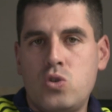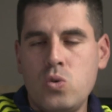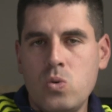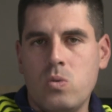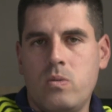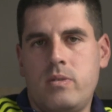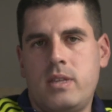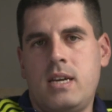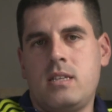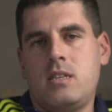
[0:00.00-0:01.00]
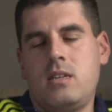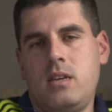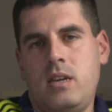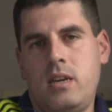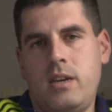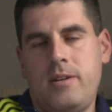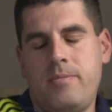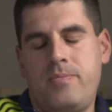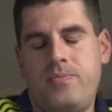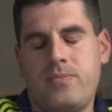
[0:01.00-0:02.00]
to that
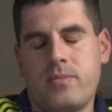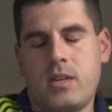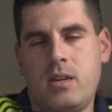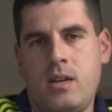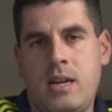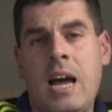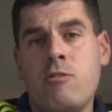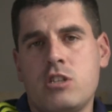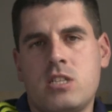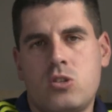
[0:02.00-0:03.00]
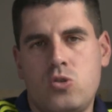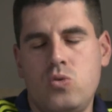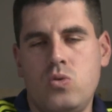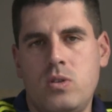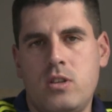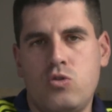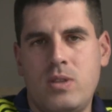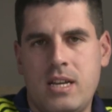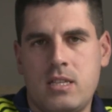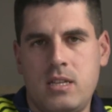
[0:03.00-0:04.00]
address, to
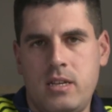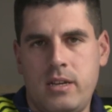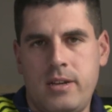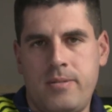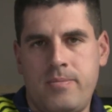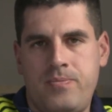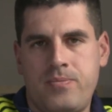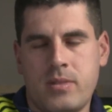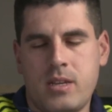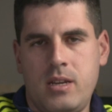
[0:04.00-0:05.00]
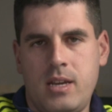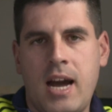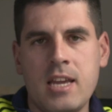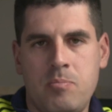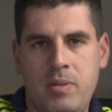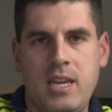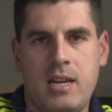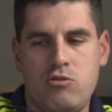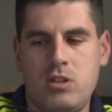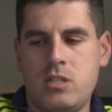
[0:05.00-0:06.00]
that IP
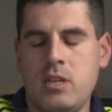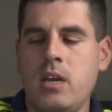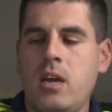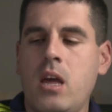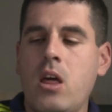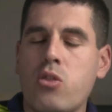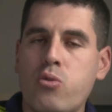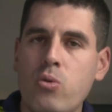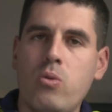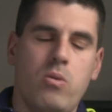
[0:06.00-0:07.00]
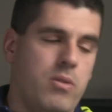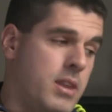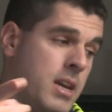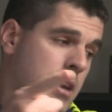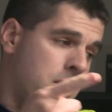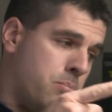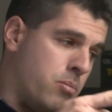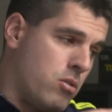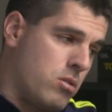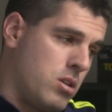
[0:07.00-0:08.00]
address through the
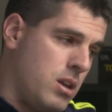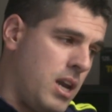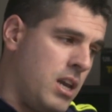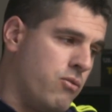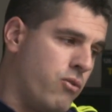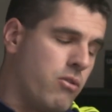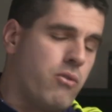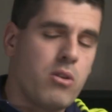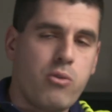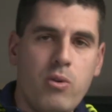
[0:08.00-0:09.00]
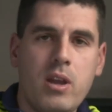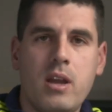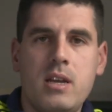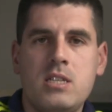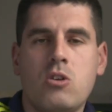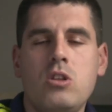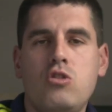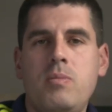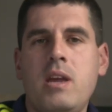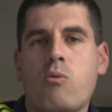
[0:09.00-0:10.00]
port 8443 is going
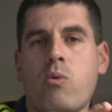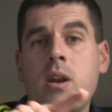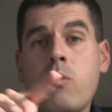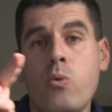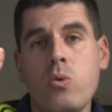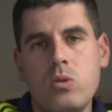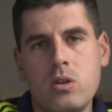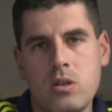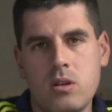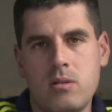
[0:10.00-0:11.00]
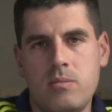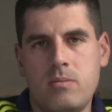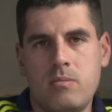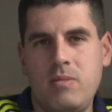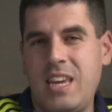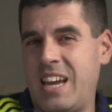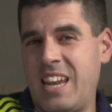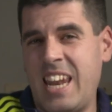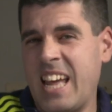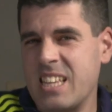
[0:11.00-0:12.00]
to be rerouted via
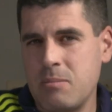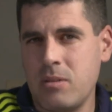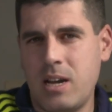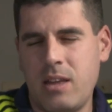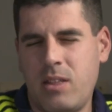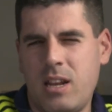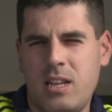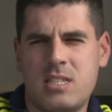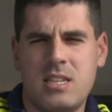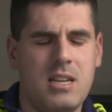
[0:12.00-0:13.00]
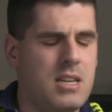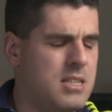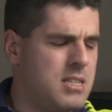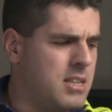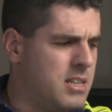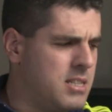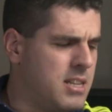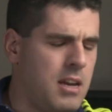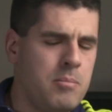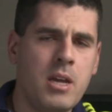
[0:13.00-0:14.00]
NAT, I think it's
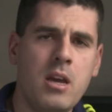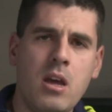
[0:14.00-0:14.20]
the name,